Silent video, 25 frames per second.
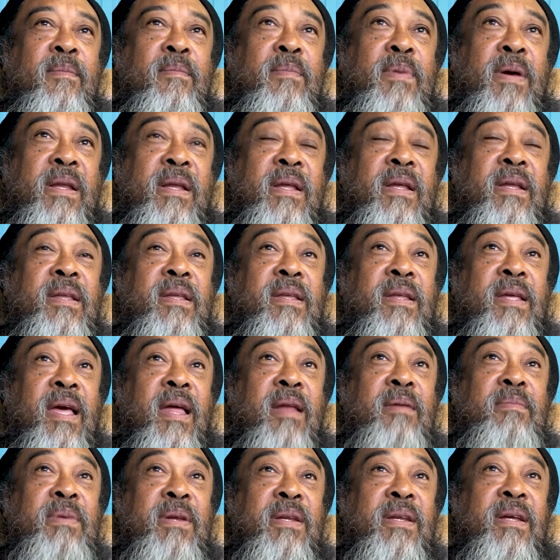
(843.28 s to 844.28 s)
but it
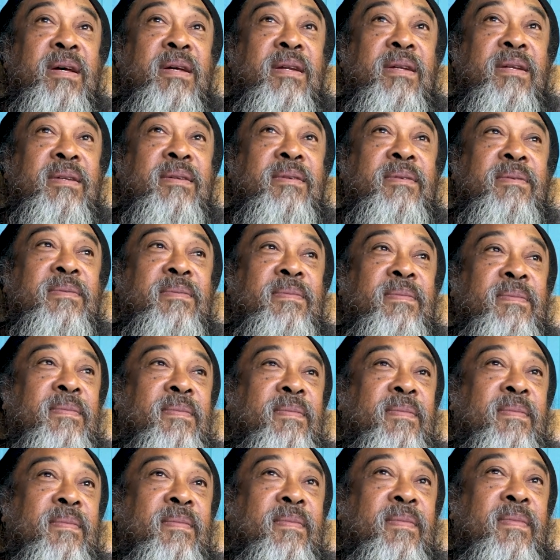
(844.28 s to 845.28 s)
can be done.
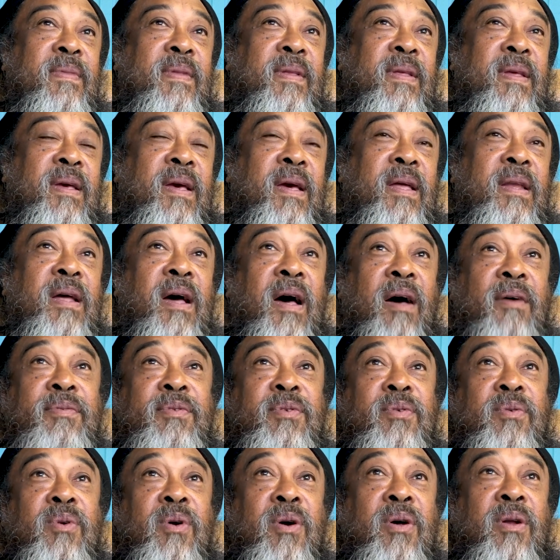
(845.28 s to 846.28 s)
And
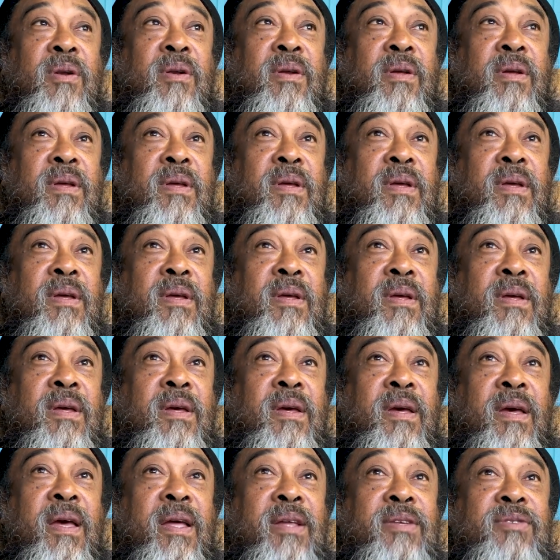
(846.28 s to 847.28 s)
after all,
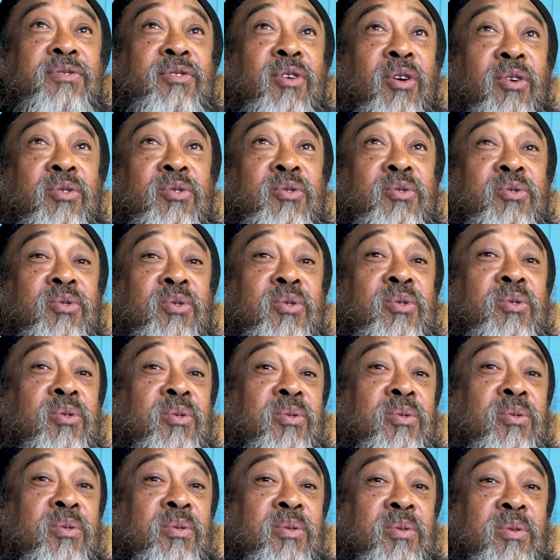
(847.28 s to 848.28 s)
it's not
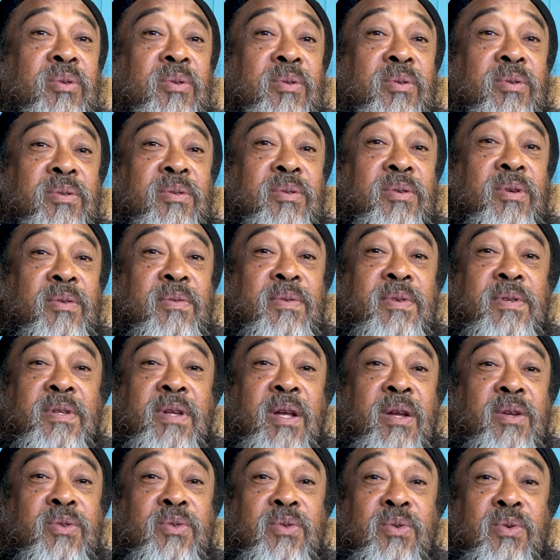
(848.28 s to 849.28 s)
true. It's
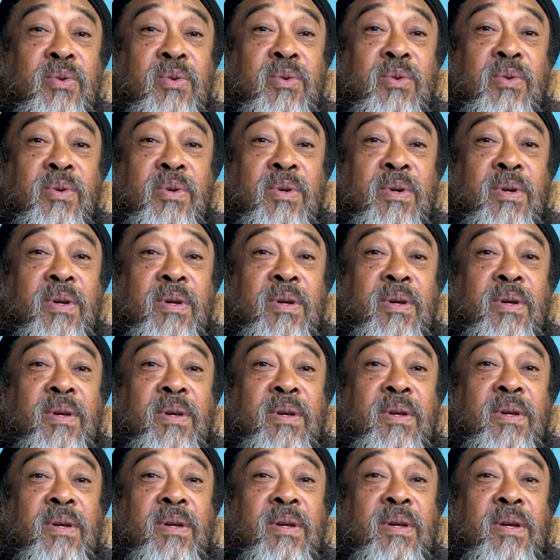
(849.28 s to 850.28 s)
not true.
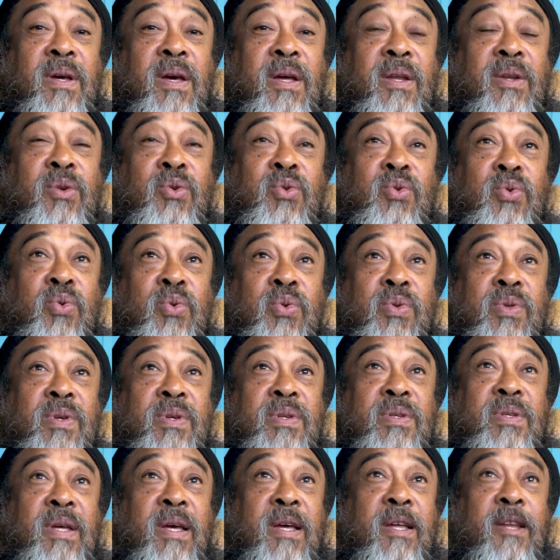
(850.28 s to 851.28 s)
And the
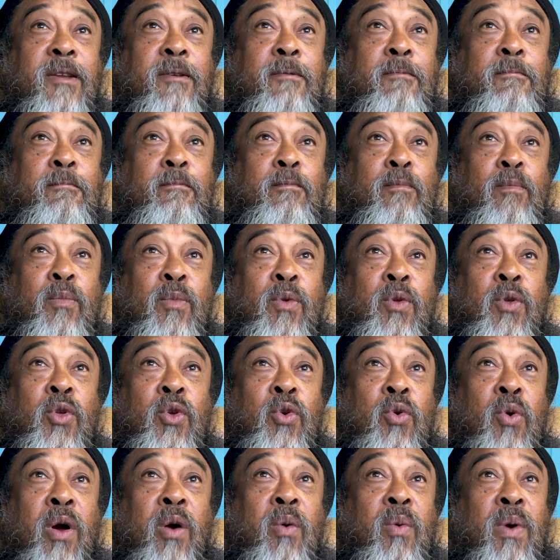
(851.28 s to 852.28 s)
truth is that
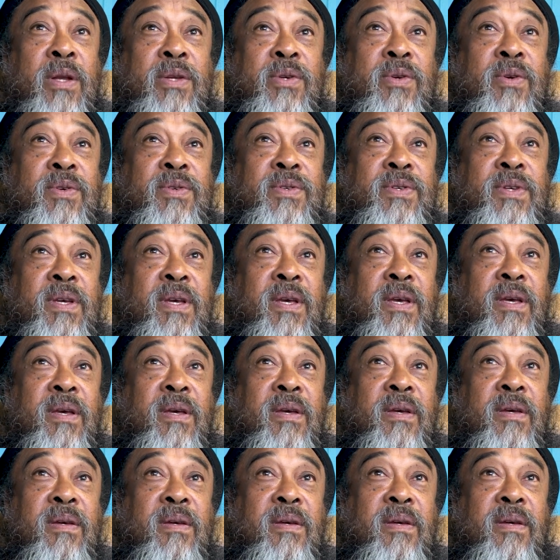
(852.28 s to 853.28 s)
you are what you're
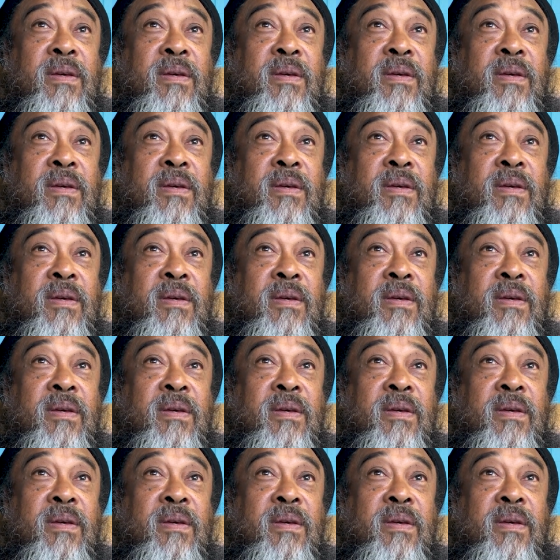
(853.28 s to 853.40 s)
seeking.